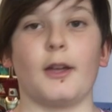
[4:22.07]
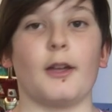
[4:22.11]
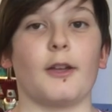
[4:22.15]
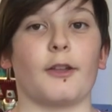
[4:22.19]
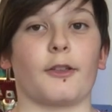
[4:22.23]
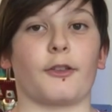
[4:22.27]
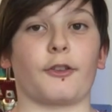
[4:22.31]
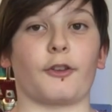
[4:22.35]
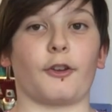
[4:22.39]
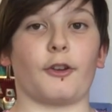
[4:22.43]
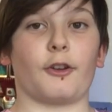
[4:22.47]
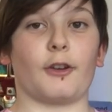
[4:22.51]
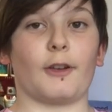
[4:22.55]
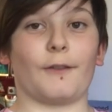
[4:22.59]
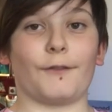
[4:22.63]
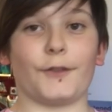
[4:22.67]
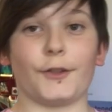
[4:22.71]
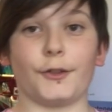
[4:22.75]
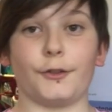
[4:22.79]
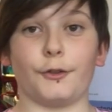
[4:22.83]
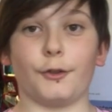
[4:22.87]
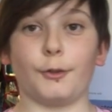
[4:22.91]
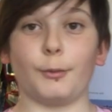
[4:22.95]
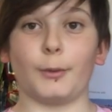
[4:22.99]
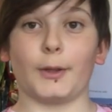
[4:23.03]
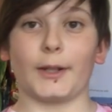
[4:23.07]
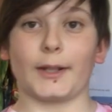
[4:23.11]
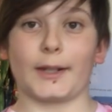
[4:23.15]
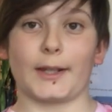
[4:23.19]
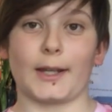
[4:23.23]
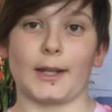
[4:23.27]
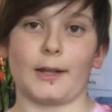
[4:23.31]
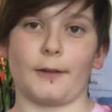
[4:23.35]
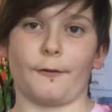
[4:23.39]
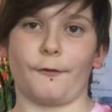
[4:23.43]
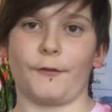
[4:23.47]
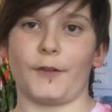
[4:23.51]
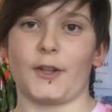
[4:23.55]
So if you do want to
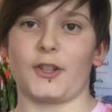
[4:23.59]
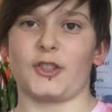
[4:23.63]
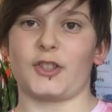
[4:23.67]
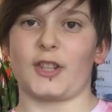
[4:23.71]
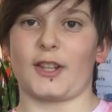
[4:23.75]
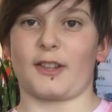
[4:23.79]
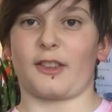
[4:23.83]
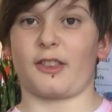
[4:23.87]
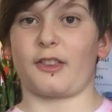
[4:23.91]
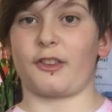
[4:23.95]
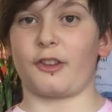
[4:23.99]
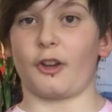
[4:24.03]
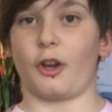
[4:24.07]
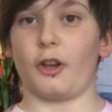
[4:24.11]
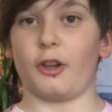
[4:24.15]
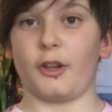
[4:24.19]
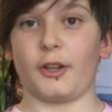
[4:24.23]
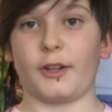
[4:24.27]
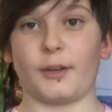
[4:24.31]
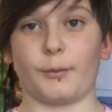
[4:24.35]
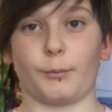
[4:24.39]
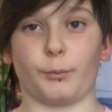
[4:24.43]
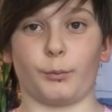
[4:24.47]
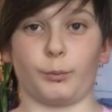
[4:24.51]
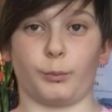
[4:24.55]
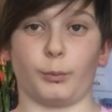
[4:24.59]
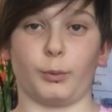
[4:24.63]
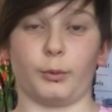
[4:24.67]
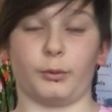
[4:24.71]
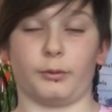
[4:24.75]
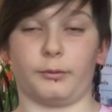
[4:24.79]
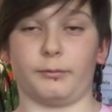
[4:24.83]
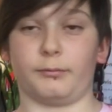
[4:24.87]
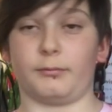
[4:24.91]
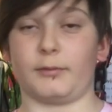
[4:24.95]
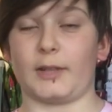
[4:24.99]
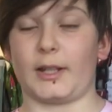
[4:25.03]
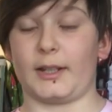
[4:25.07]
get a fish that's solid
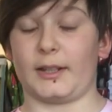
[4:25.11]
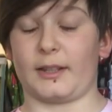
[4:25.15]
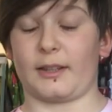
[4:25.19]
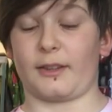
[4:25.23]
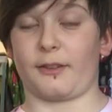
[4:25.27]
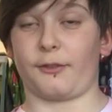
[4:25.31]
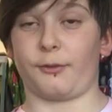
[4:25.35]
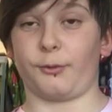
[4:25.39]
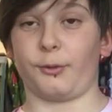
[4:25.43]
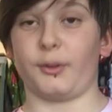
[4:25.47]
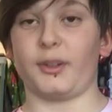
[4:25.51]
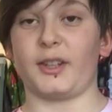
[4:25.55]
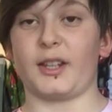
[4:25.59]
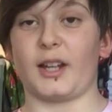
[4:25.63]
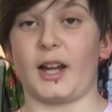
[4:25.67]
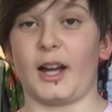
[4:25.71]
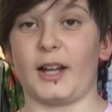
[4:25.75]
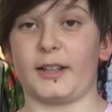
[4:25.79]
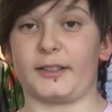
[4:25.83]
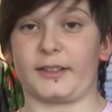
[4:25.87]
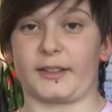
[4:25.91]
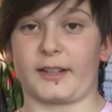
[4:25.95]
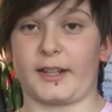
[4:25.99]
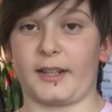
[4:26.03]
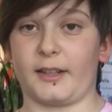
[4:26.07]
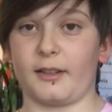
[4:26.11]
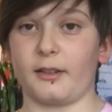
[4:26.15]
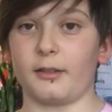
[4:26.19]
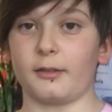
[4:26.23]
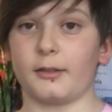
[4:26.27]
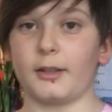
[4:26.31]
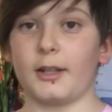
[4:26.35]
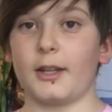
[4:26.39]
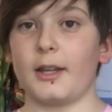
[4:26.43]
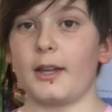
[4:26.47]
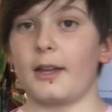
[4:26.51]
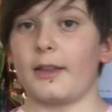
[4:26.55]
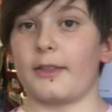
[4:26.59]
and is really hard to kill,
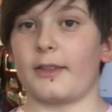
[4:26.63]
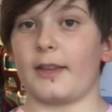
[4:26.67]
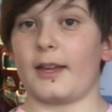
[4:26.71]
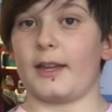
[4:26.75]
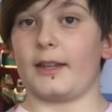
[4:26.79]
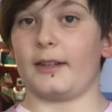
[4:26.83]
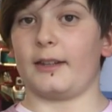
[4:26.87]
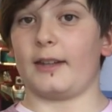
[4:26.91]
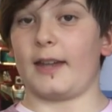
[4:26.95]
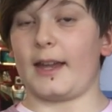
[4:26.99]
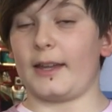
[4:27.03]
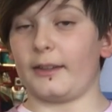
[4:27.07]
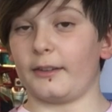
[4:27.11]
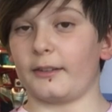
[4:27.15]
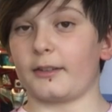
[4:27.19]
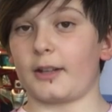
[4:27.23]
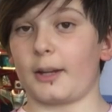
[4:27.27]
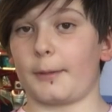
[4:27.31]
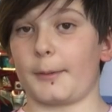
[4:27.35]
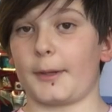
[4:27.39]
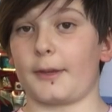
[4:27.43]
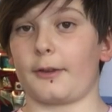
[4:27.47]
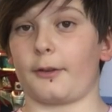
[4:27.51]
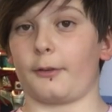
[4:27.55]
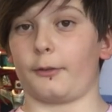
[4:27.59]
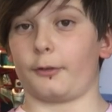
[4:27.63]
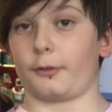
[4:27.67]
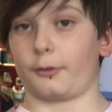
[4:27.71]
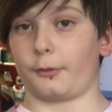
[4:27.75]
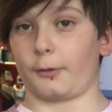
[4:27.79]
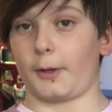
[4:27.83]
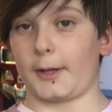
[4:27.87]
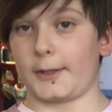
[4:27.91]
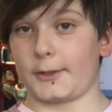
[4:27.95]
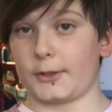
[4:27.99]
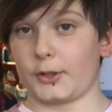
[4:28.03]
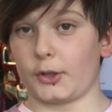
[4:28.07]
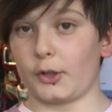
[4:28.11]
then endler guppies are a
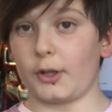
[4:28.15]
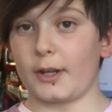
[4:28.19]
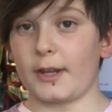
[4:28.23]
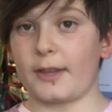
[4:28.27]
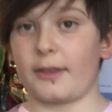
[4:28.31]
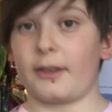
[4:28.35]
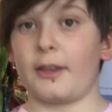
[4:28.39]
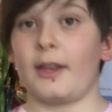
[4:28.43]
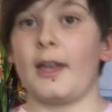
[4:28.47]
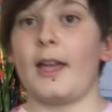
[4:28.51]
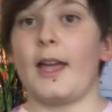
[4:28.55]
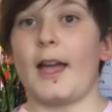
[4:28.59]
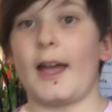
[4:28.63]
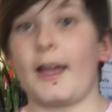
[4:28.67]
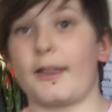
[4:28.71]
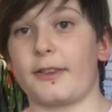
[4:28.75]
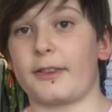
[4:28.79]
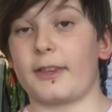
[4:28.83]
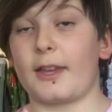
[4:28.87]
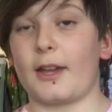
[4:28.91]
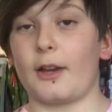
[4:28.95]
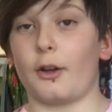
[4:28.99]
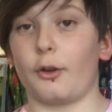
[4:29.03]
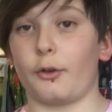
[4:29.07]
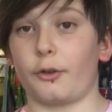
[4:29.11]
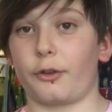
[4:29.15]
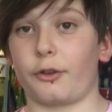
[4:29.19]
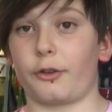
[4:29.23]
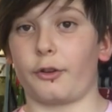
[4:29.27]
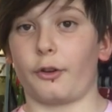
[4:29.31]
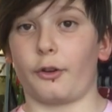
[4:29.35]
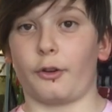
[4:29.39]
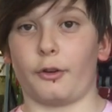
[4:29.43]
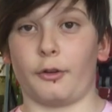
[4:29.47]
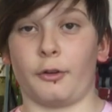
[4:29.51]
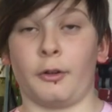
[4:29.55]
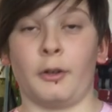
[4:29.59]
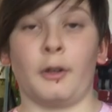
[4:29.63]
great choice, as they
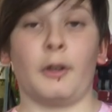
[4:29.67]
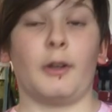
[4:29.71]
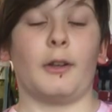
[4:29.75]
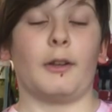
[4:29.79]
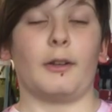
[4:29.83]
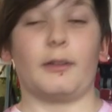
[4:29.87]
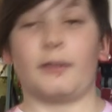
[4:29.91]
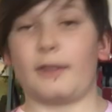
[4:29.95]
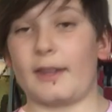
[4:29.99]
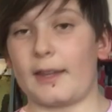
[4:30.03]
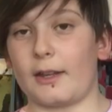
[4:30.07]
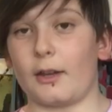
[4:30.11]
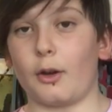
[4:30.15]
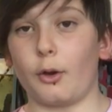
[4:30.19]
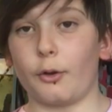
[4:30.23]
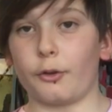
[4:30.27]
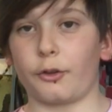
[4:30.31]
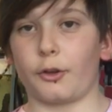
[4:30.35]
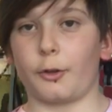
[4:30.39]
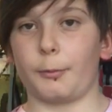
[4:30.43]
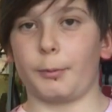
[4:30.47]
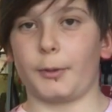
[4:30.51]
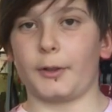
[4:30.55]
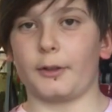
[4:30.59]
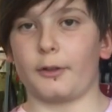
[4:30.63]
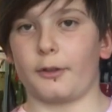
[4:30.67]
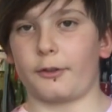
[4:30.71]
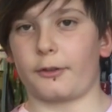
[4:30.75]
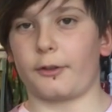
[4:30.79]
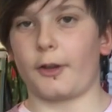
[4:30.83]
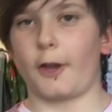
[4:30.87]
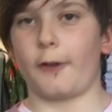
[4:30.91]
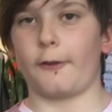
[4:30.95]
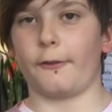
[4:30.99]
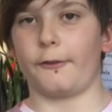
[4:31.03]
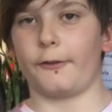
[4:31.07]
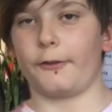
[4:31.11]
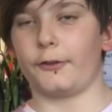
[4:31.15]
also bring lots
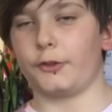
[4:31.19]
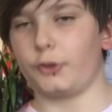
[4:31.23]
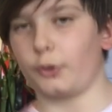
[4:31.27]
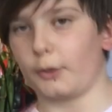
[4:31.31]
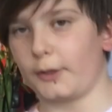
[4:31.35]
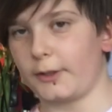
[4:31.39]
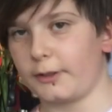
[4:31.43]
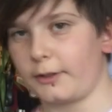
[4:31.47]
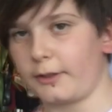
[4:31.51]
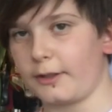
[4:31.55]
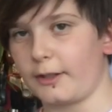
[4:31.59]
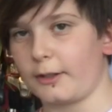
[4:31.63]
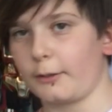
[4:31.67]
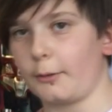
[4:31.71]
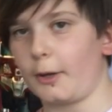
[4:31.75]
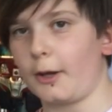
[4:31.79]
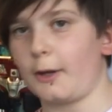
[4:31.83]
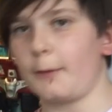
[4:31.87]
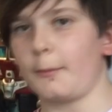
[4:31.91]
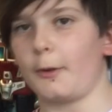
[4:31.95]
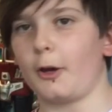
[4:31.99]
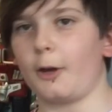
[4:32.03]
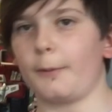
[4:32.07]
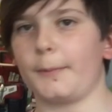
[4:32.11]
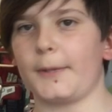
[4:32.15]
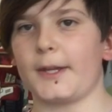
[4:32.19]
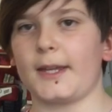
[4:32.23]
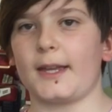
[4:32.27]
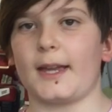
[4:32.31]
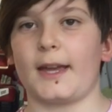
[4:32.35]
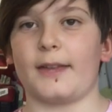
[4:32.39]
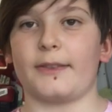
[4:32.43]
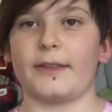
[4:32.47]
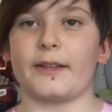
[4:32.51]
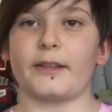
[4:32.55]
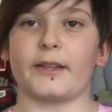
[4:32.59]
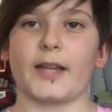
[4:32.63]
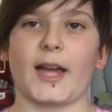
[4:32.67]
of joy into the aquarium hobby,
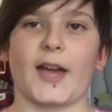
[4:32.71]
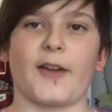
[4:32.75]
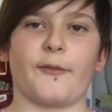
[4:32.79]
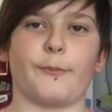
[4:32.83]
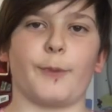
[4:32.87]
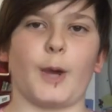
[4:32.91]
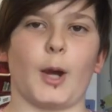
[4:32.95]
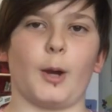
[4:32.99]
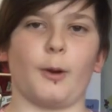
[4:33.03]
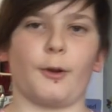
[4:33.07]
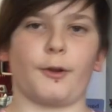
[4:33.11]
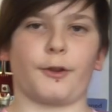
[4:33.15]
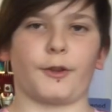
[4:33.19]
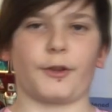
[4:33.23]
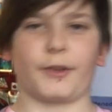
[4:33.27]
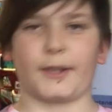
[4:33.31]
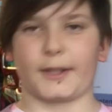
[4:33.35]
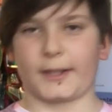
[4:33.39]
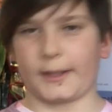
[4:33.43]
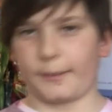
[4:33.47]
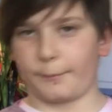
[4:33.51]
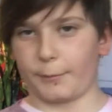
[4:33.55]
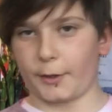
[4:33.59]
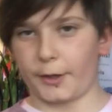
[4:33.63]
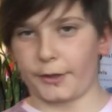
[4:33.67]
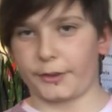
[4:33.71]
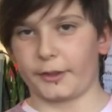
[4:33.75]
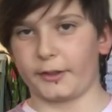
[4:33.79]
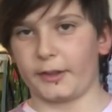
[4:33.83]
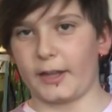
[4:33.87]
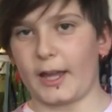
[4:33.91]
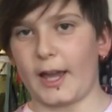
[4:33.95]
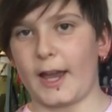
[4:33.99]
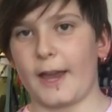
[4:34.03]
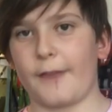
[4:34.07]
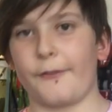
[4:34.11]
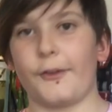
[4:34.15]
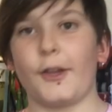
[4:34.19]
and they're live bearers, so they give birth
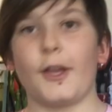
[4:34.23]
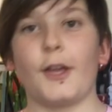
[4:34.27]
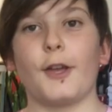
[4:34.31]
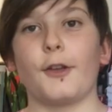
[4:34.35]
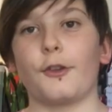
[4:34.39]
alive.